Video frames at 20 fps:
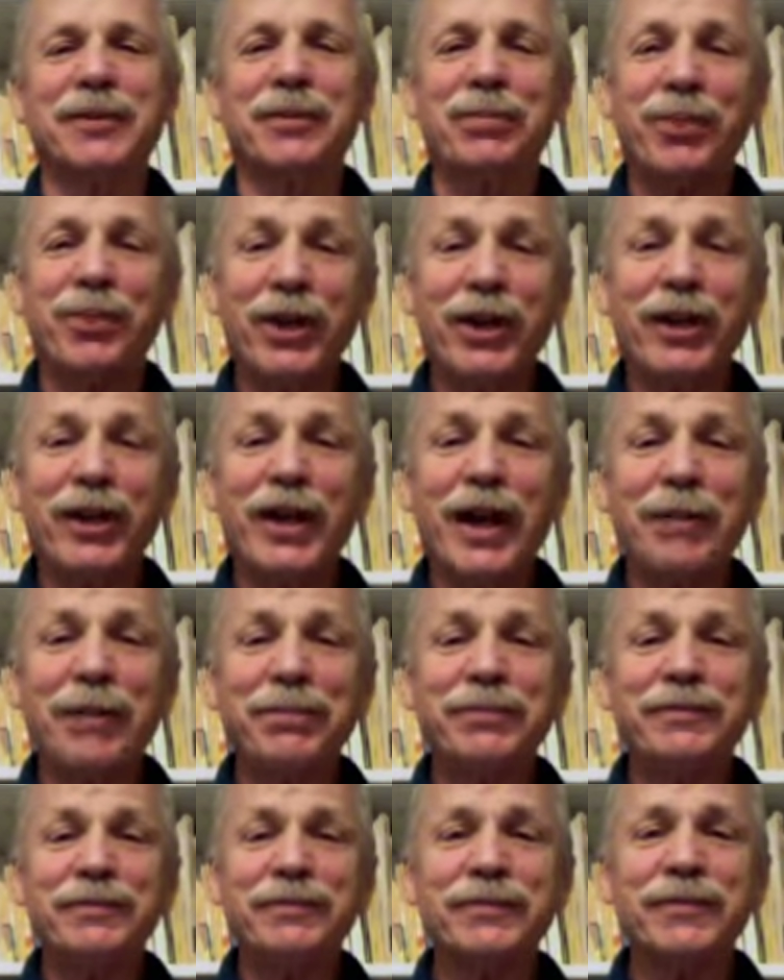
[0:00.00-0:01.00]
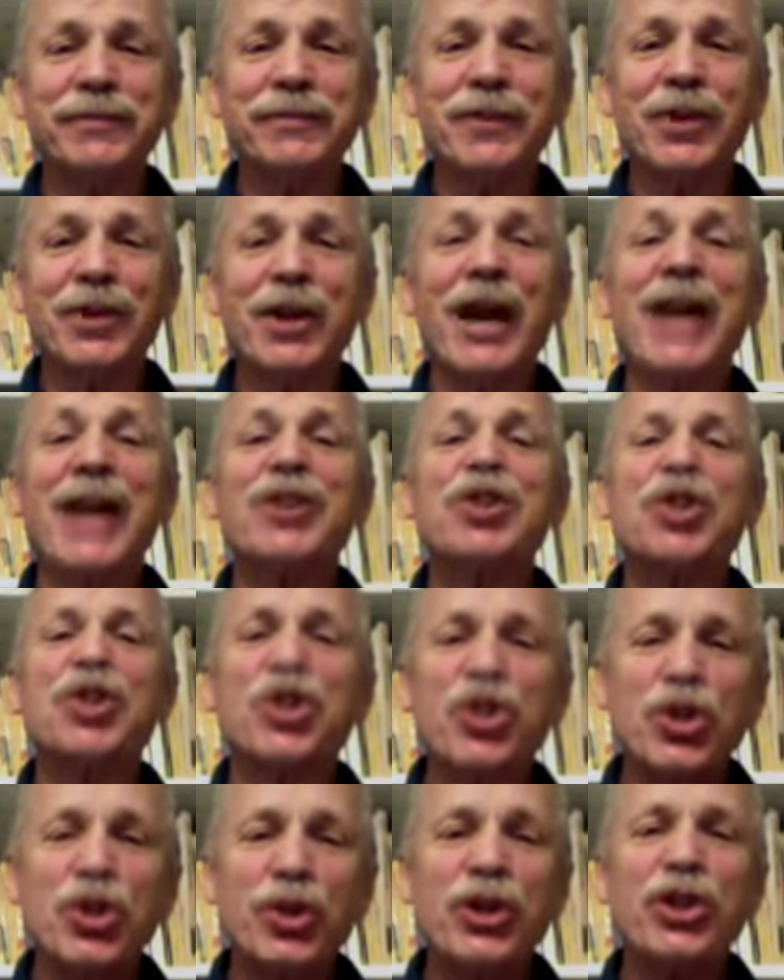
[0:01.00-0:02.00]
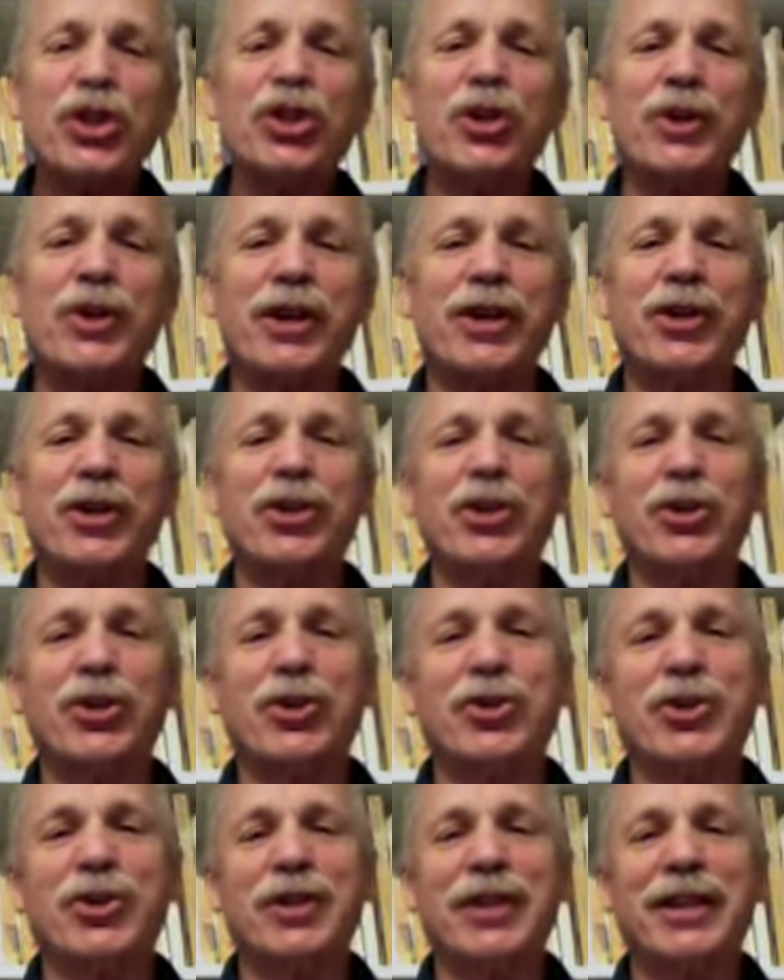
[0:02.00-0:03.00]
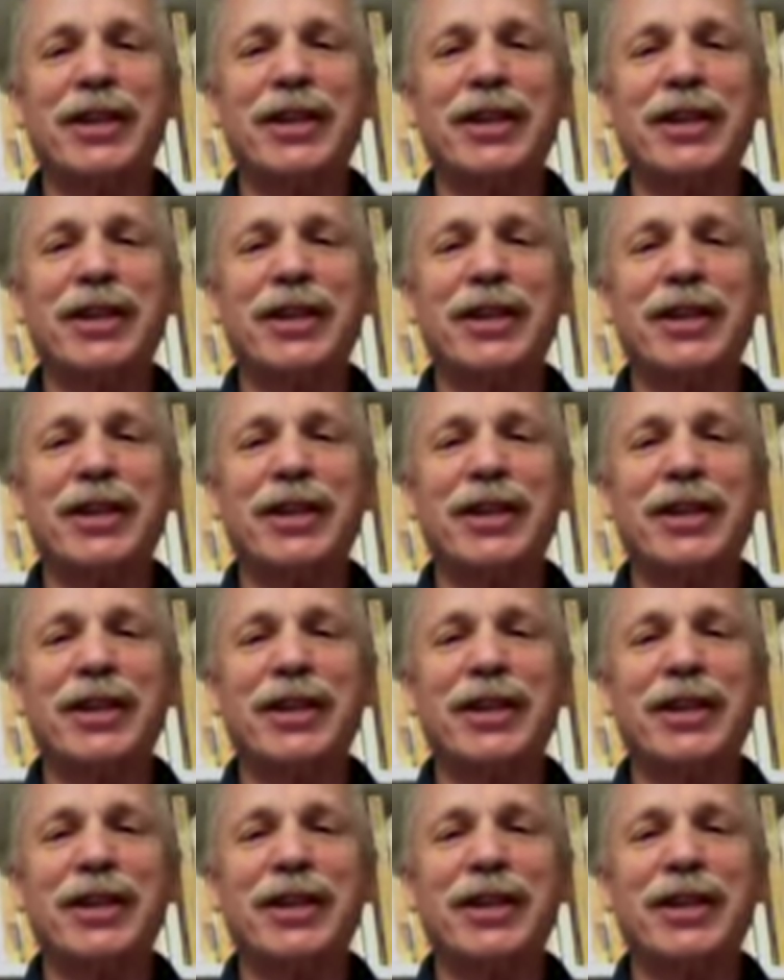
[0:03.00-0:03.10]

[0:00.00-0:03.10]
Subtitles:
Put it up as soon as you introduce